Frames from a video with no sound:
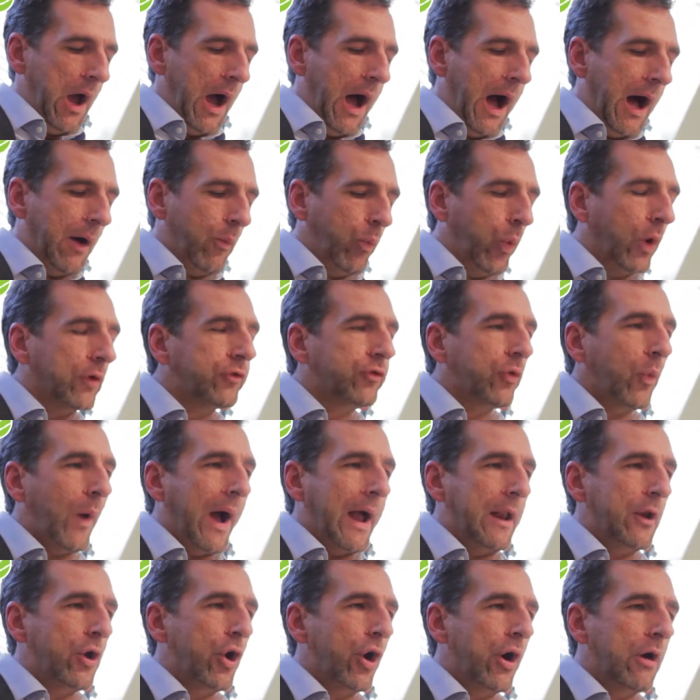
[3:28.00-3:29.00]
And what do I
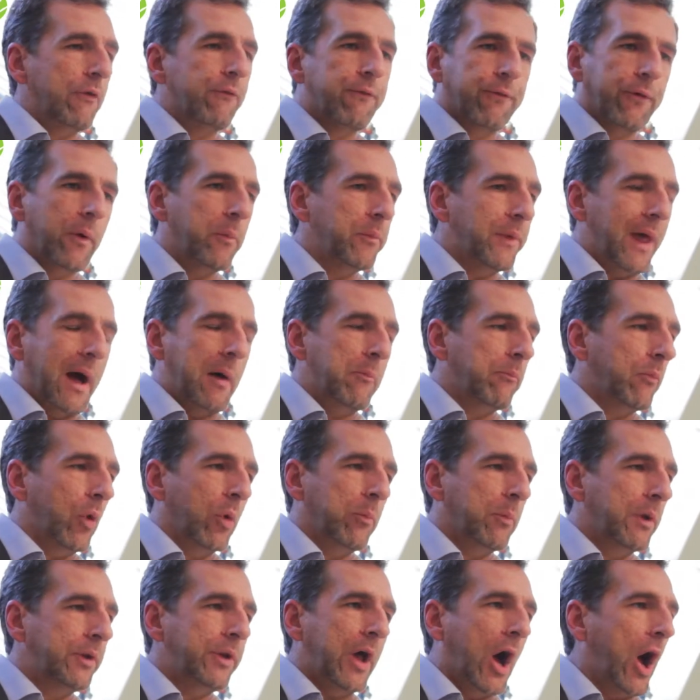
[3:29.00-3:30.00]
learn from that
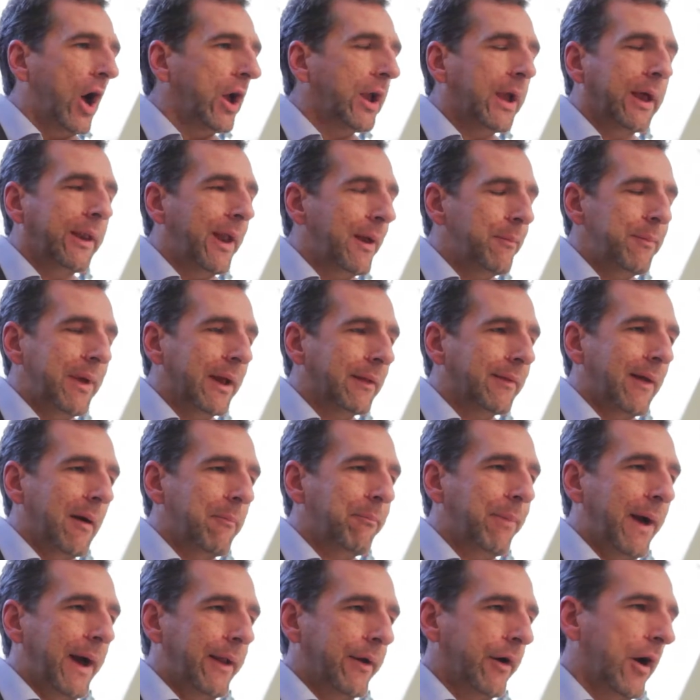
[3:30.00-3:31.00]
moment? How can I make that
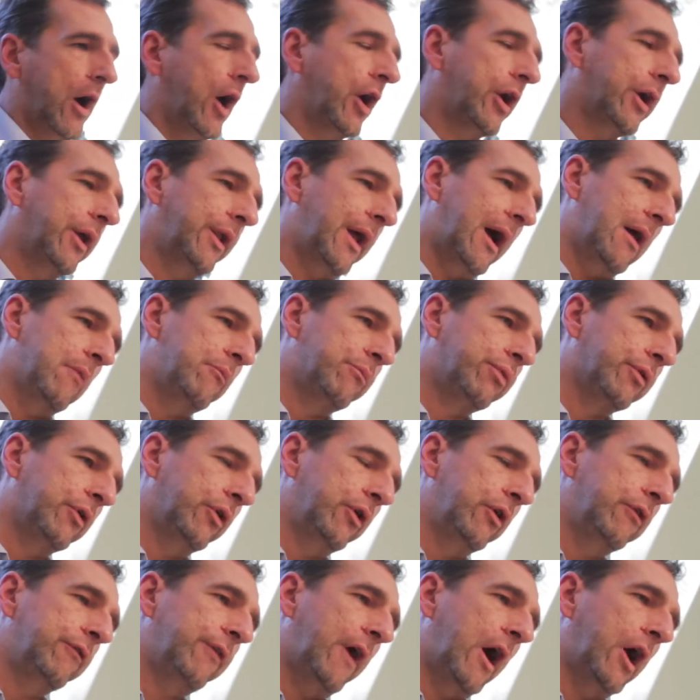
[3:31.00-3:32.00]
better? How can I
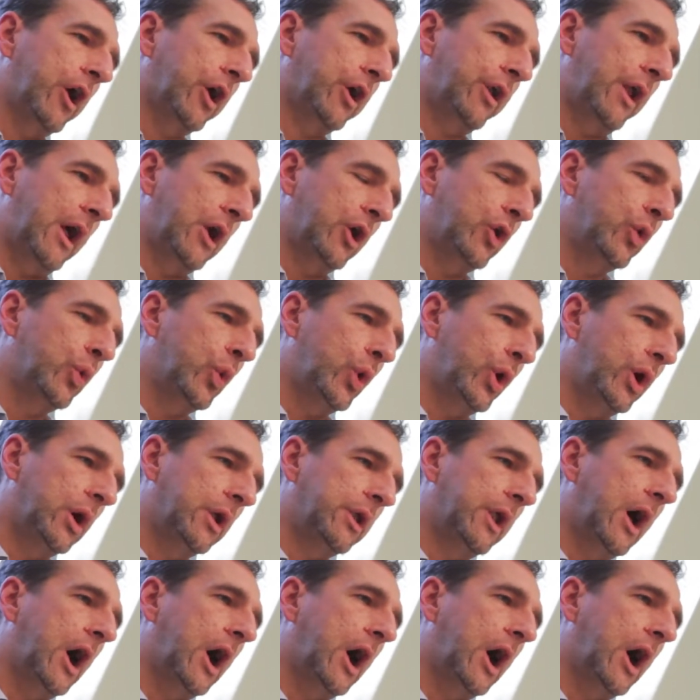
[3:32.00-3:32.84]
improve? How can I go on?